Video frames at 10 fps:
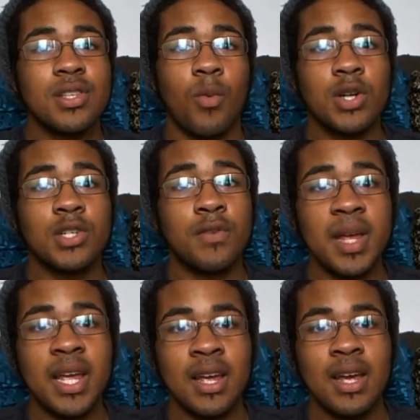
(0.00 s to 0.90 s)
It works for
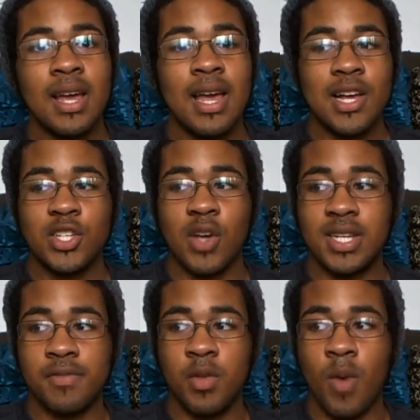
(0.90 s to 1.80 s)
me. So I
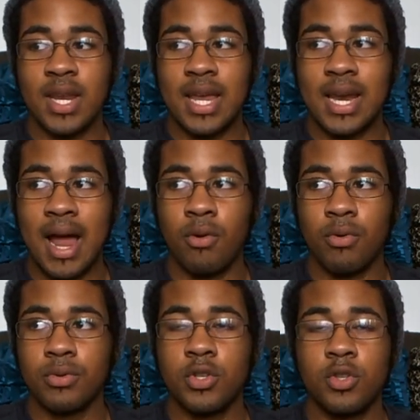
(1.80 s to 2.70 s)
definitely want to get it out
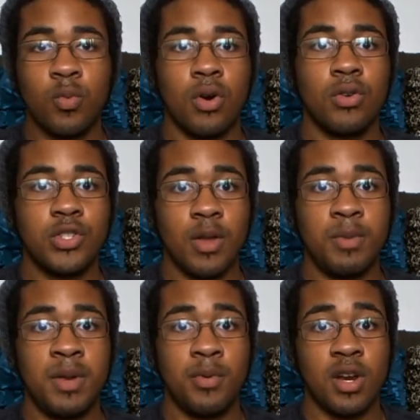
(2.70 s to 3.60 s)
to the world so other
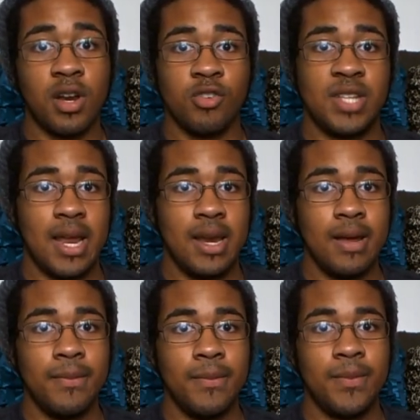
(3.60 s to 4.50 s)
people can understand it.
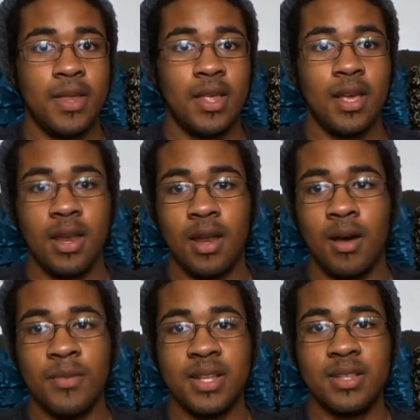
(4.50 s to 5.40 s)

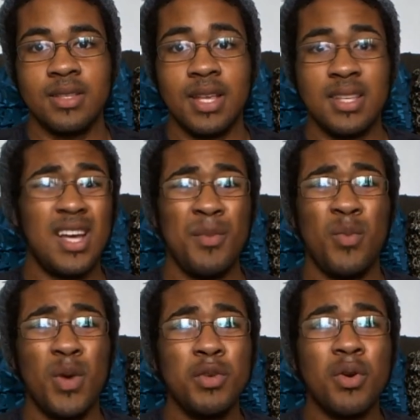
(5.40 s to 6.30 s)
And tell me
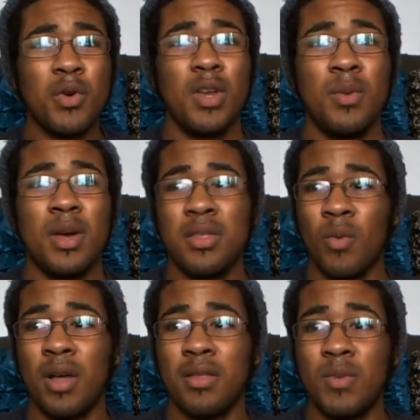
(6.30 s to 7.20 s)
what you agree with.
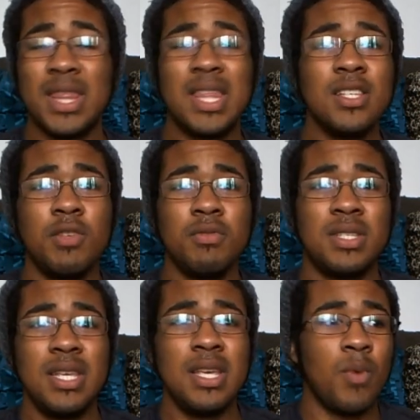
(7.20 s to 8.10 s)
What things do you
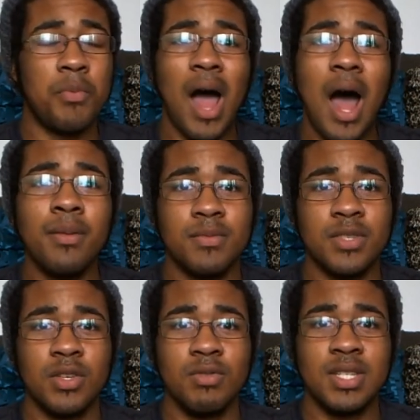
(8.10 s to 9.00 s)
see? What problems
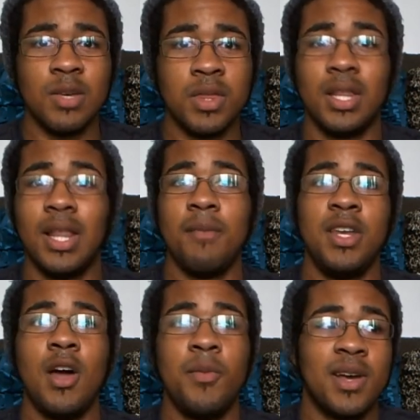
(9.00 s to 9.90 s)
do you see with it? Let me
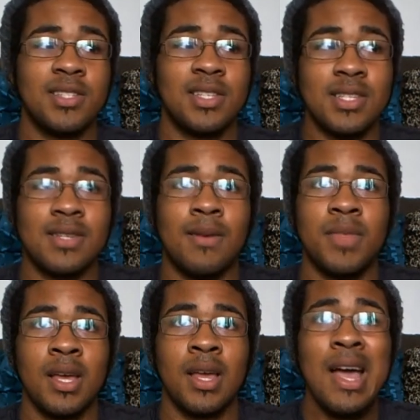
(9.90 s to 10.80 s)
know, because this is
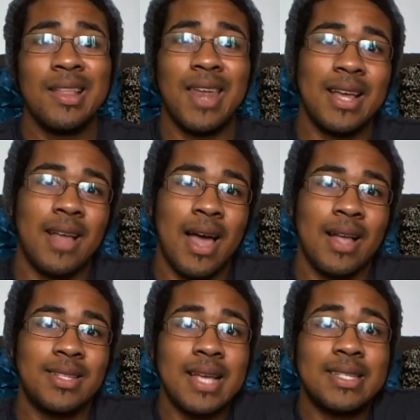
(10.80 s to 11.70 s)
something that I
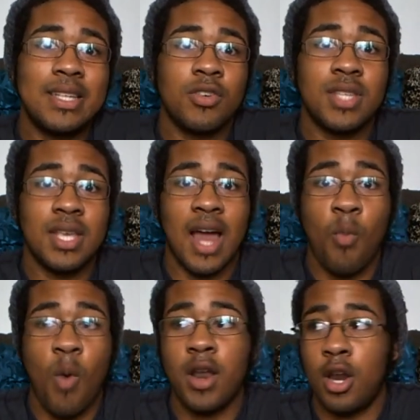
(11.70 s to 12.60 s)
take seriously, and I
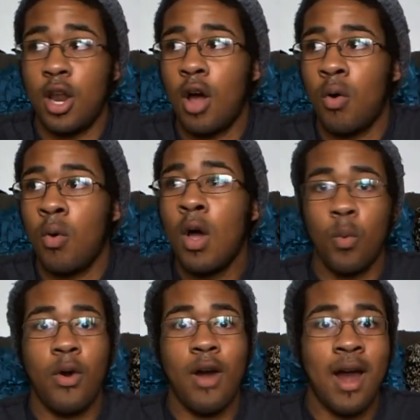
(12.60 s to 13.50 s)
want to know
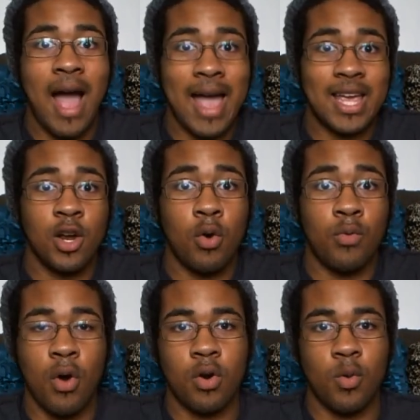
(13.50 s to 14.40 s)
where I can go
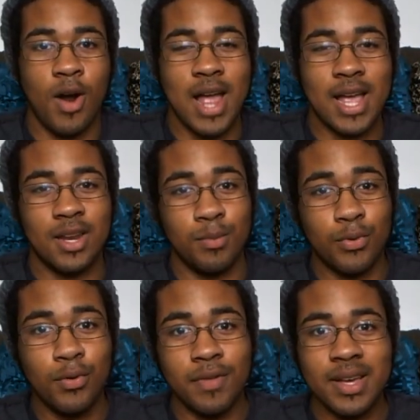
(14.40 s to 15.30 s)
wrong or where I can
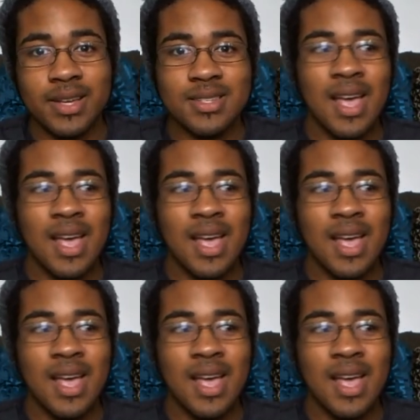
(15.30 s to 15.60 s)
improve this.